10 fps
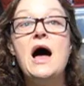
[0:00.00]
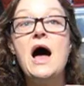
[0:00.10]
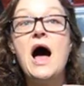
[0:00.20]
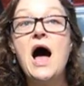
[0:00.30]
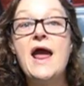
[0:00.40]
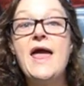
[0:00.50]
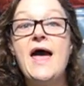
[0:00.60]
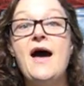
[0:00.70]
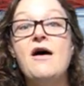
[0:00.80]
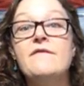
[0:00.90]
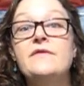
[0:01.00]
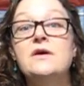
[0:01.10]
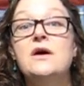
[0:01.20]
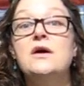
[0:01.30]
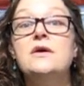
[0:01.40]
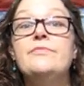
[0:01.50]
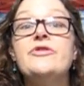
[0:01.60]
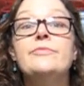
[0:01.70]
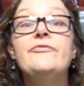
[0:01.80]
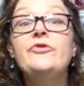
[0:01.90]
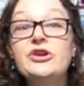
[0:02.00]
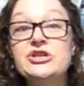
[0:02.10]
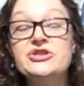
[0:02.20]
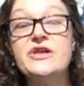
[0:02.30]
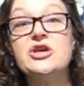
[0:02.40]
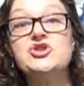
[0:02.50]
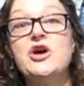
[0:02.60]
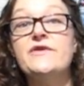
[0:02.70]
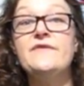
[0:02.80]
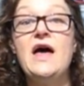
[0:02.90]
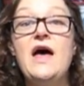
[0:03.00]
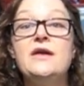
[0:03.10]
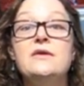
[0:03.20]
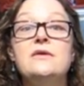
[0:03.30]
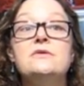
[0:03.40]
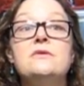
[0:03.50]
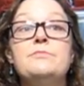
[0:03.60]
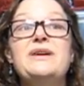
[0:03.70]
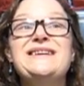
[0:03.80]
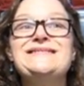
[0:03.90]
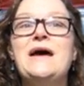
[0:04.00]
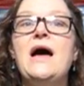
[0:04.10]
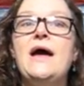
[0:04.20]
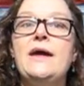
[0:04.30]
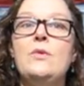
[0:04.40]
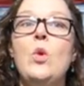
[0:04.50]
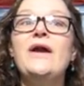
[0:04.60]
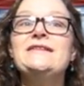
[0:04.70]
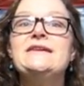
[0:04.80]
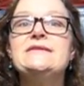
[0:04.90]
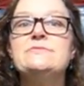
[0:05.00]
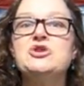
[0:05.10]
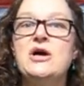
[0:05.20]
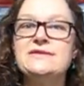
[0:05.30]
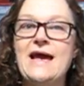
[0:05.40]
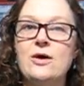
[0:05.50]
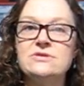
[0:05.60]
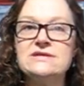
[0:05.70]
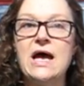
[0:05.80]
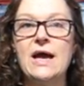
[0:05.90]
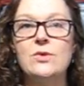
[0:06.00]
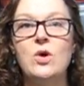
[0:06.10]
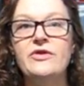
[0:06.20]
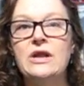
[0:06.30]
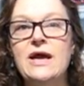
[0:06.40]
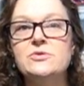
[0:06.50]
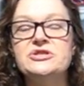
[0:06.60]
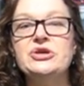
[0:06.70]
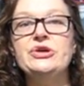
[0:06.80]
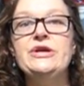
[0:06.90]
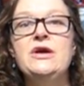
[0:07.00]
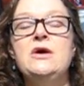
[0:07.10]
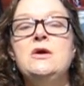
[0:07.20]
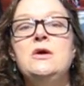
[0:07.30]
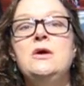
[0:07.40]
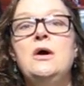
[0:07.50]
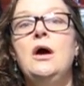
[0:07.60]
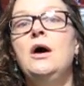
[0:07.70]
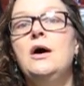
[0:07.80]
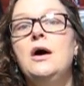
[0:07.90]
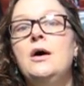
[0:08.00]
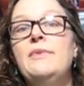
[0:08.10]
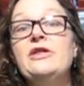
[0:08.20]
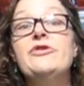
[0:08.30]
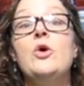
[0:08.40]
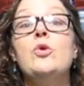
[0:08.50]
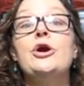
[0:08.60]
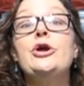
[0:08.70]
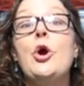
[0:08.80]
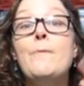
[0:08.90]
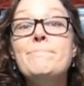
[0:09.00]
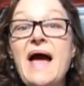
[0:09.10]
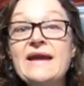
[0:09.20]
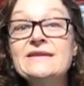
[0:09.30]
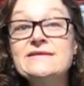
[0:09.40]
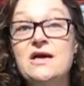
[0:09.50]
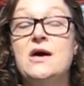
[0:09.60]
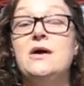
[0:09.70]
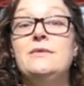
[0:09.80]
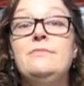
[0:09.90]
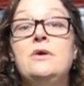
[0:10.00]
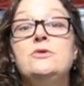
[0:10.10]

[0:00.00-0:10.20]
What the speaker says: I have some footage that I shot of that because I wanted to get some shots outside while the light was good. And so we're going to go back in time